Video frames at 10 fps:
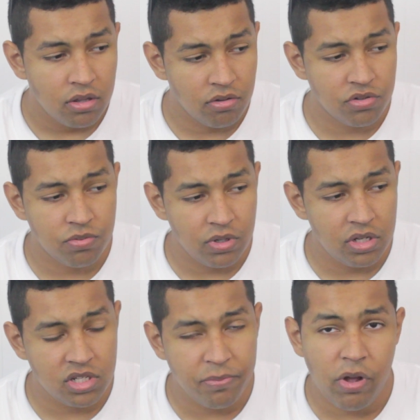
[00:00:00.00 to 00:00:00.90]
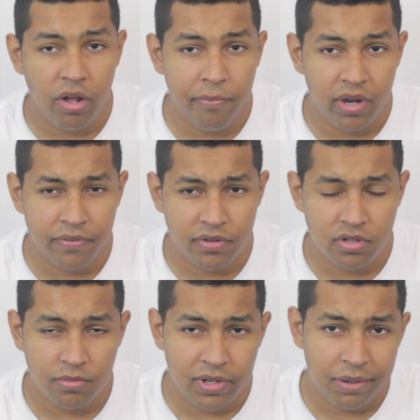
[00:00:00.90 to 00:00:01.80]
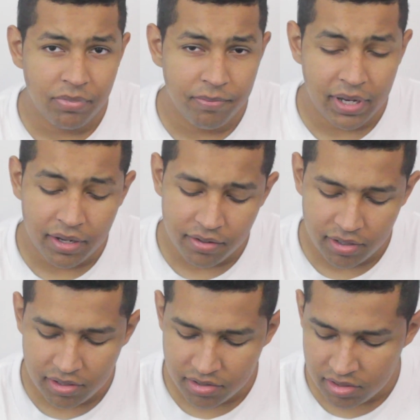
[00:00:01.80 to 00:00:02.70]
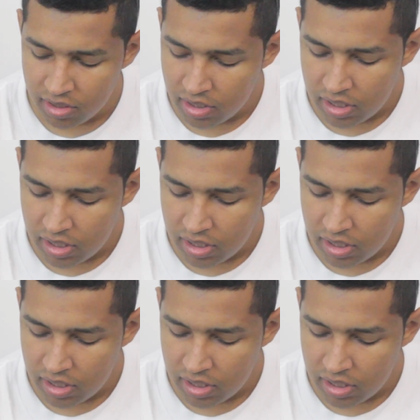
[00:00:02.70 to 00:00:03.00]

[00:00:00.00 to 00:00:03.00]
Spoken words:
those really small buffer tube LiPo batteries,